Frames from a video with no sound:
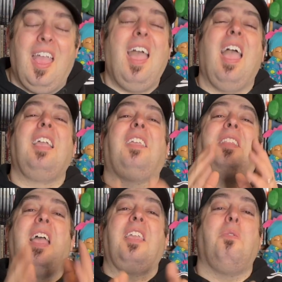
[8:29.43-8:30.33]
thank,
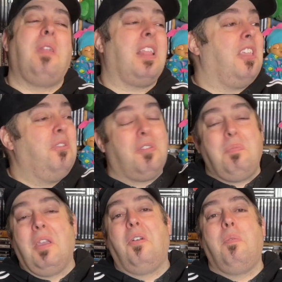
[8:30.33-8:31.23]
thank you that there used to
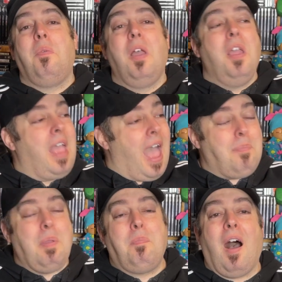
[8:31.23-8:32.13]
be a good
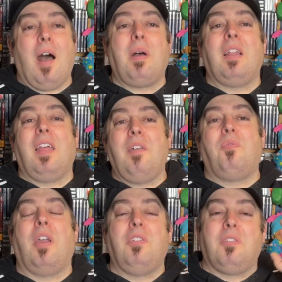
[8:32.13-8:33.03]
happy part of my life
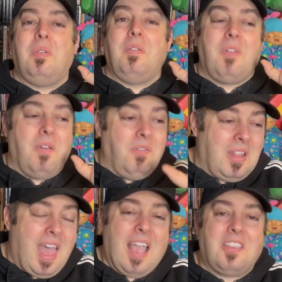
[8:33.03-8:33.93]
where I used to be very
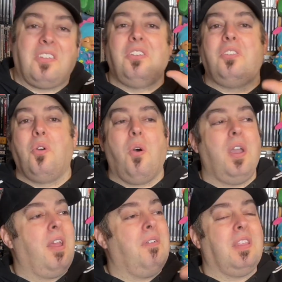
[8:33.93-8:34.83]
relaxed,
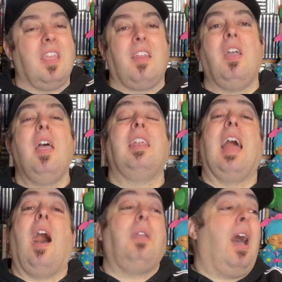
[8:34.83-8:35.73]
enjoyed everything. And
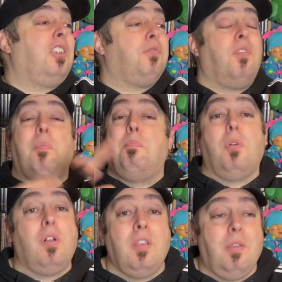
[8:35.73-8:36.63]
now now I'm just full of
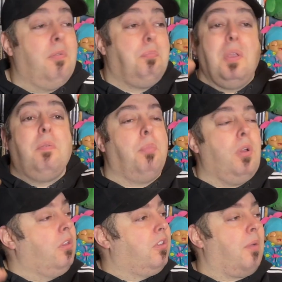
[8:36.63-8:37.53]
bull, built
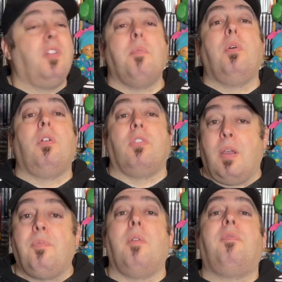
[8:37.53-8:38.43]
bulls. I'm full of bulls. Yeah,
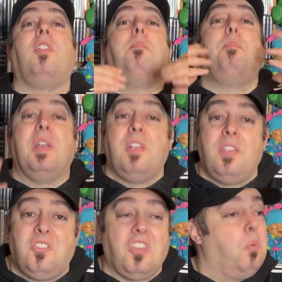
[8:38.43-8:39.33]
I'm full of, full of
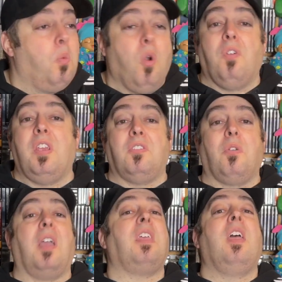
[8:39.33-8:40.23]
bills and worries.
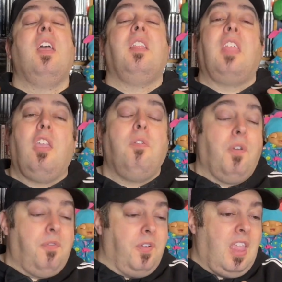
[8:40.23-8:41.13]
Okay. Th thank you
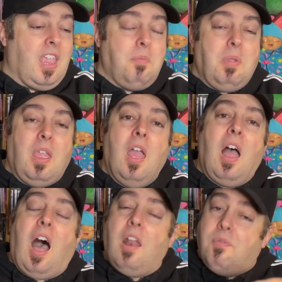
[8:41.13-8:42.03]
for, for taking me
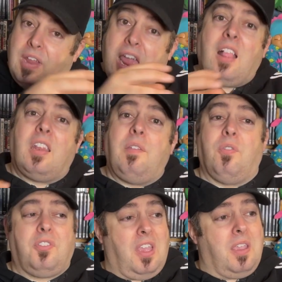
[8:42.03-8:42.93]
out of reality for
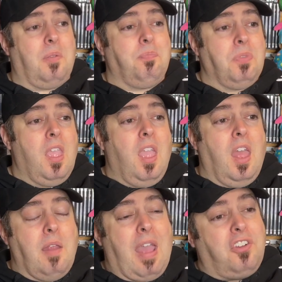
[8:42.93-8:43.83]
a second and
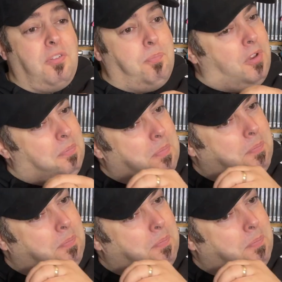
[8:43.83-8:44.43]
then actually putting me